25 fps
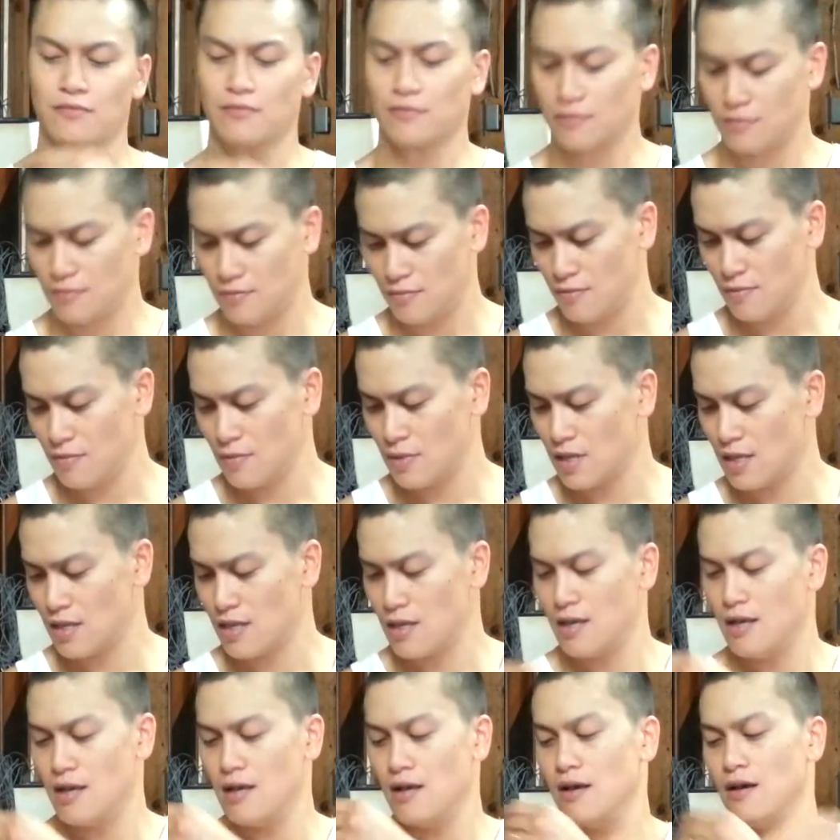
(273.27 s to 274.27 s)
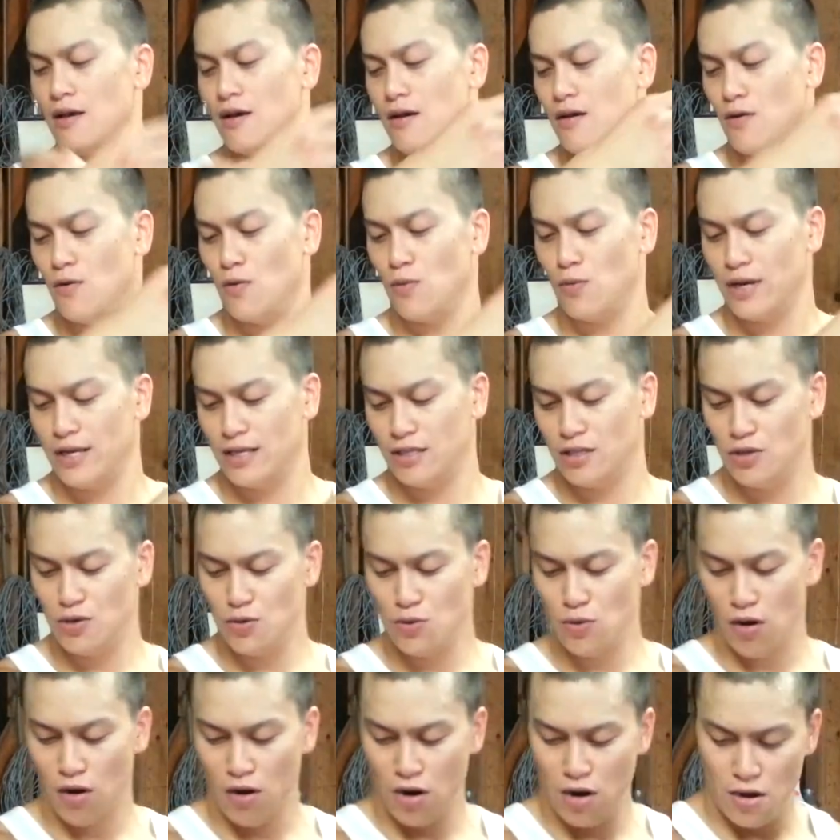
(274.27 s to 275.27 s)
When you are measuring your
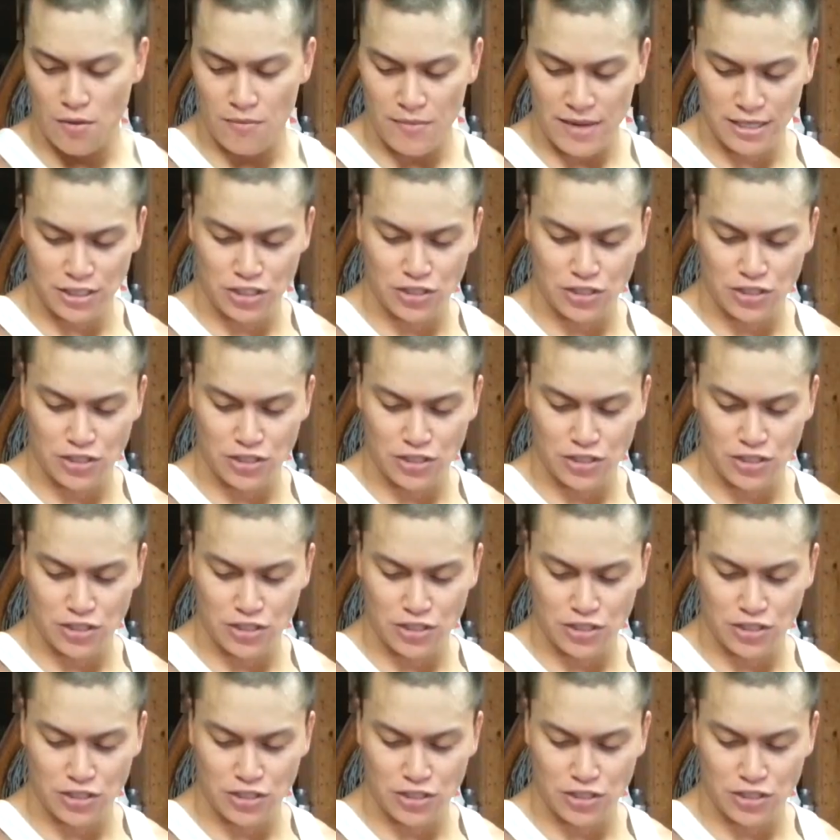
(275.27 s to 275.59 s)
bicep,